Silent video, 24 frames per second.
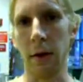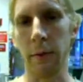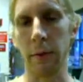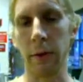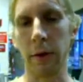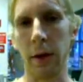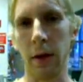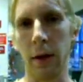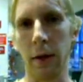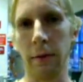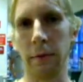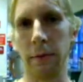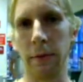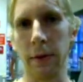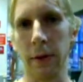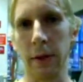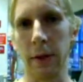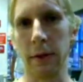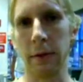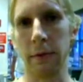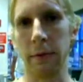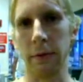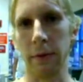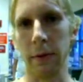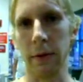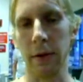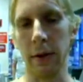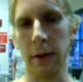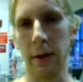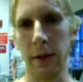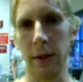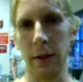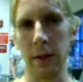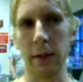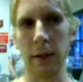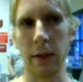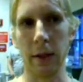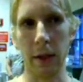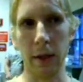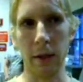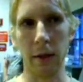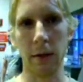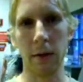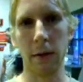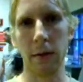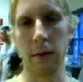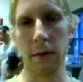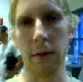armed conflict, in this
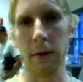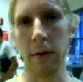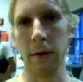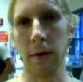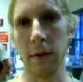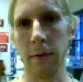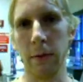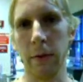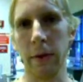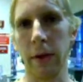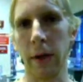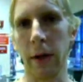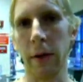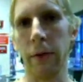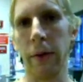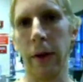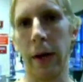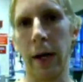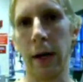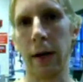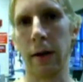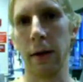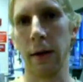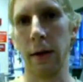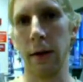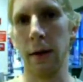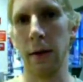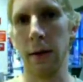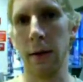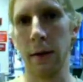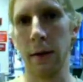case, with Iraq.